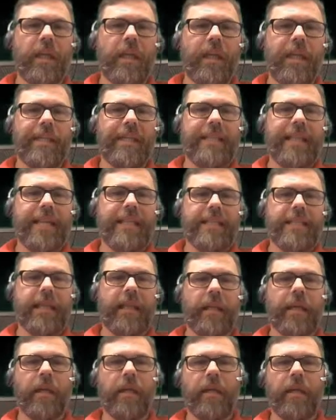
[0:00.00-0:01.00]
and
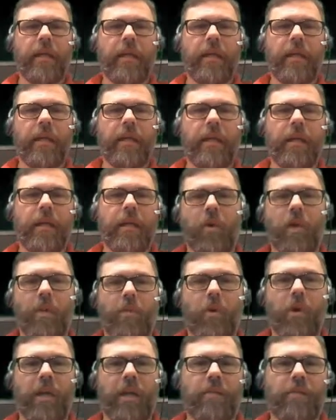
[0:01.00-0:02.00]
testing of your
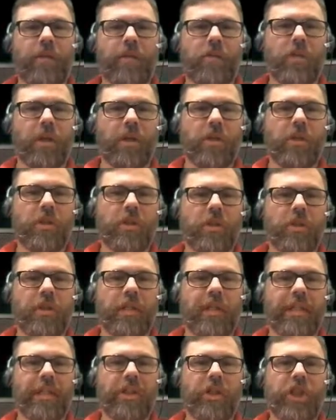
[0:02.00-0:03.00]
network infrastructures
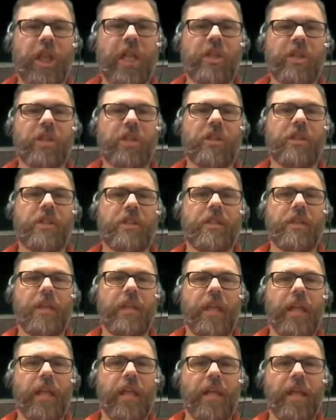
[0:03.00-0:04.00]
and the changes
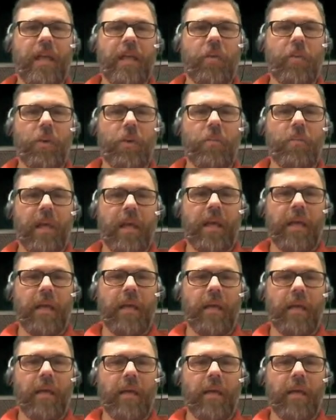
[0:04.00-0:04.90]
that you would make